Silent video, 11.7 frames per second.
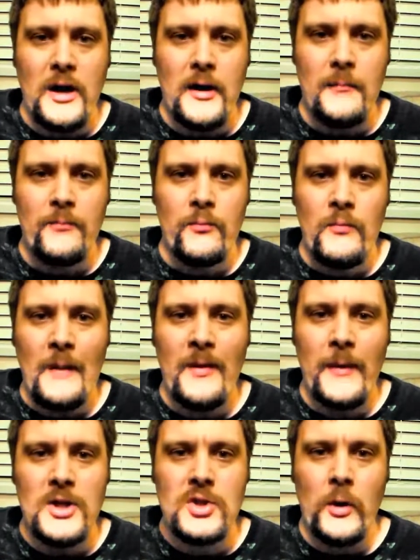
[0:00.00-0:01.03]
training, maybe
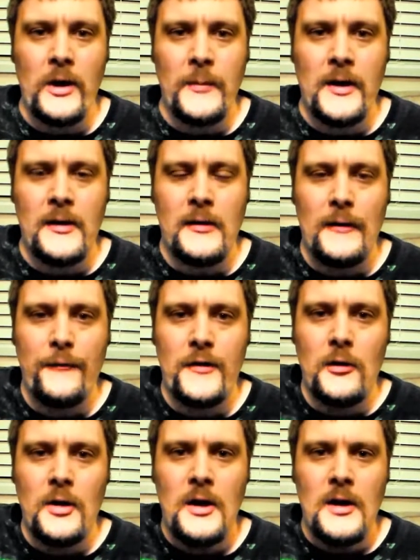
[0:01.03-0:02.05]
by choice because I
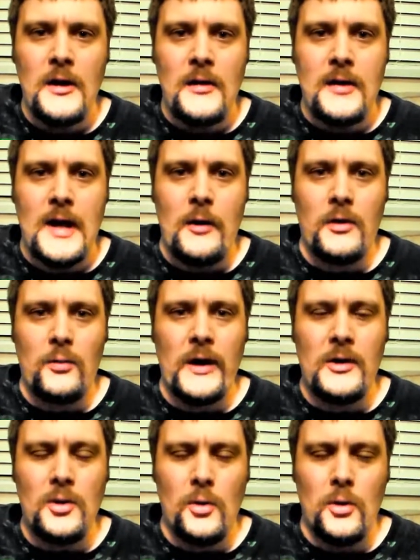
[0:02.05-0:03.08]
feel now is
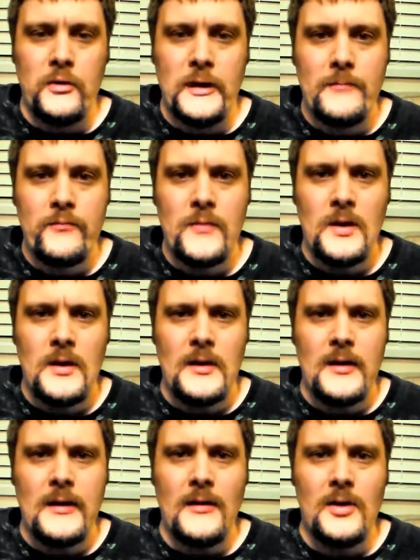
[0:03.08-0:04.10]
way too early.
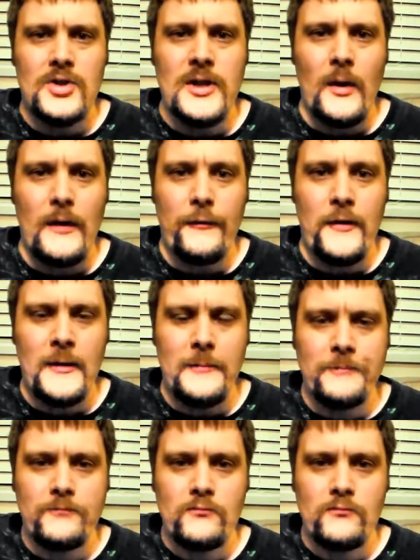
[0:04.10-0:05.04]
Isn't she already fit?